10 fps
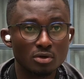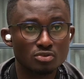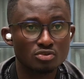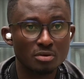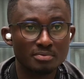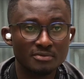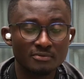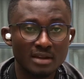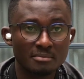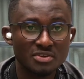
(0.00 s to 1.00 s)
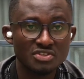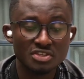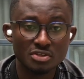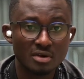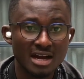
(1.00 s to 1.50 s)
drop
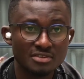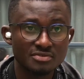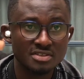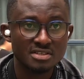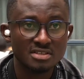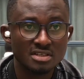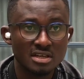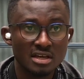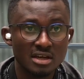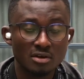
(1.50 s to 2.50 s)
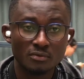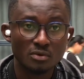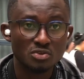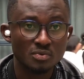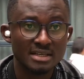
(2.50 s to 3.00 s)
inflammation in your arteries, and of
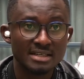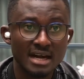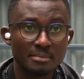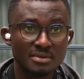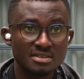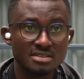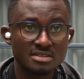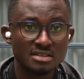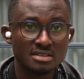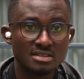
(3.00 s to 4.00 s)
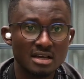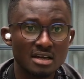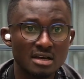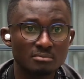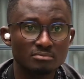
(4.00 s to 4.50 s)
course when it happens, it's
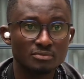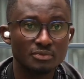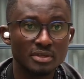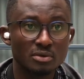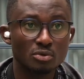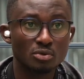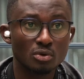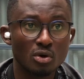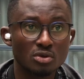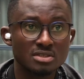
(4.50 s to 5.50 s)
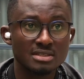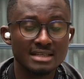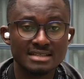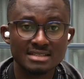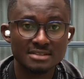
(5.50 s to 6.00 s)
really going to cause
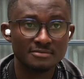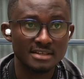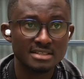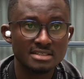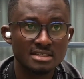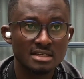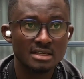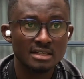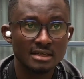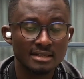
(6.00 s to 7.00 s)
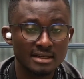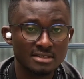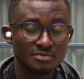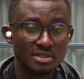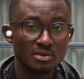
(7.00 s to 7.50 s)
less stiffness, and that
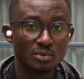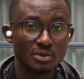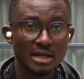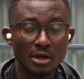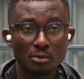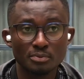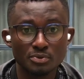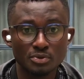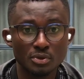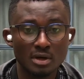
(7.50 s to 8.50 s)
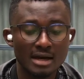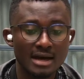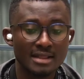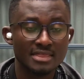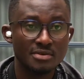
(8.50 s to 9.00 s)
is really going to help your
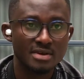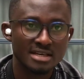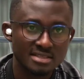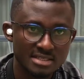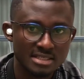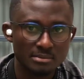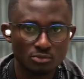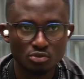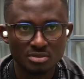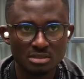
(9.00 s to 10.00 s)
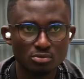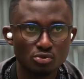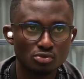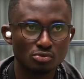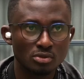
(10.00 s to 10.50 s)
arterial system to be able
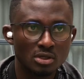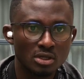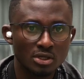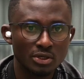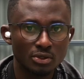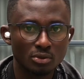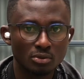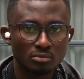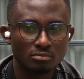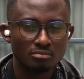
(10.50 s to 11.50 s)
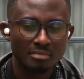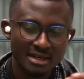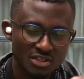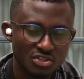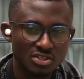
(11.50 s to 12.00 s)
to
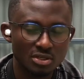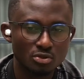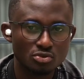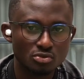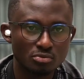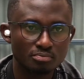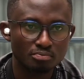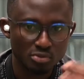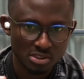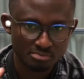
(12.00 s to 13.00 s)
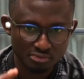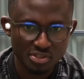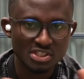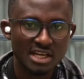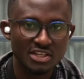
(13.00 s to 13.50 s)
manage and also put
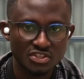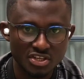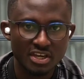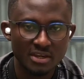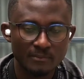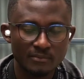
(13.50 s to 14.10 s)
pressure in check.